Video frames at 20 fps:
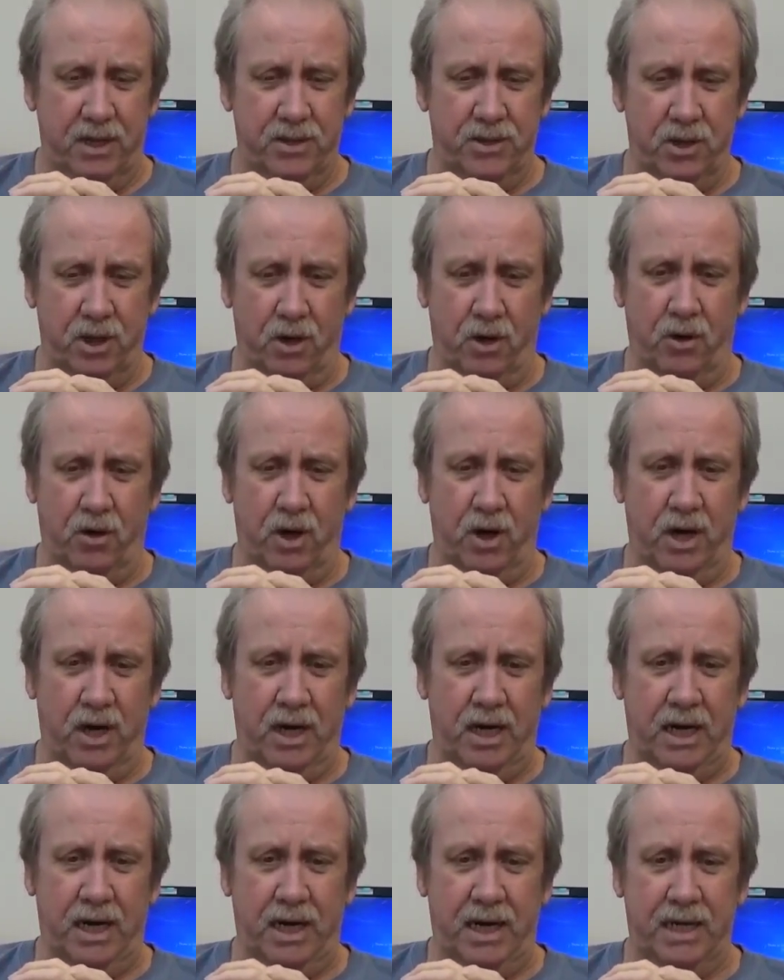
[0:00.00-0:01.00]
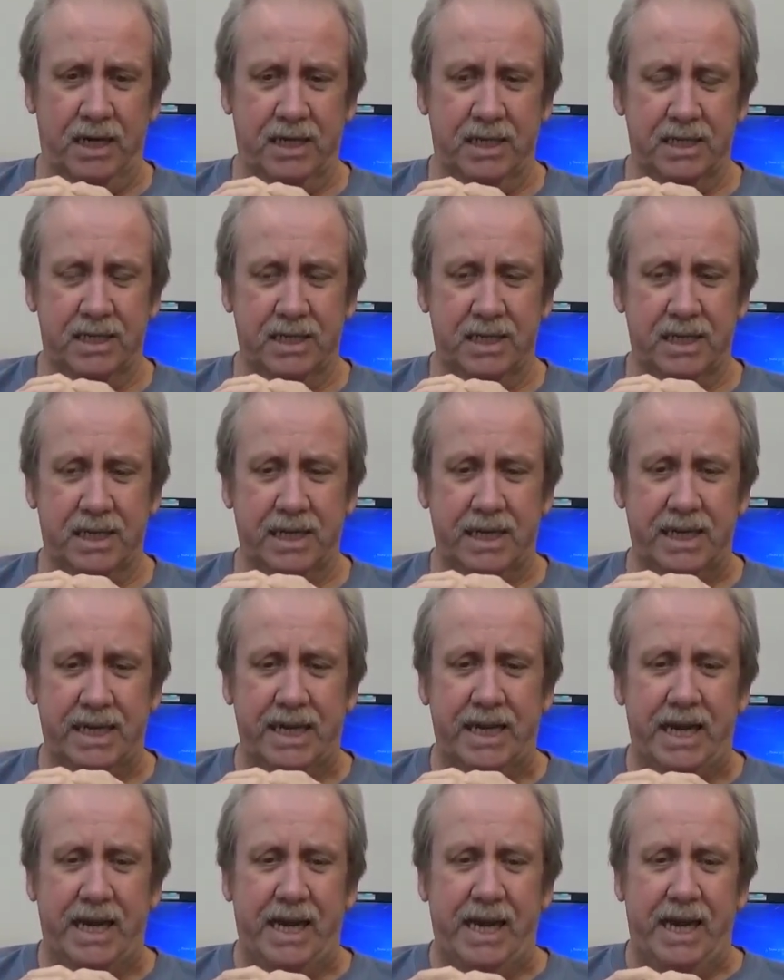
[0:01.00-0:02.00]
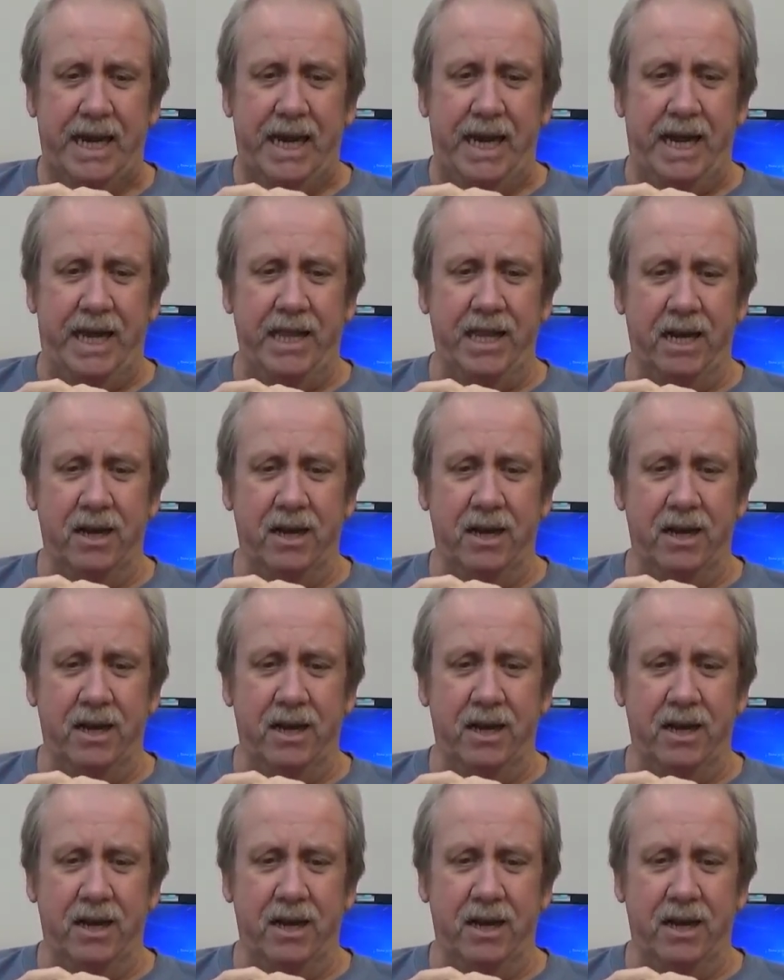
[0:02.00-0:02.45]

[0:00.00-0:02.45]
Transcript: So, uh, and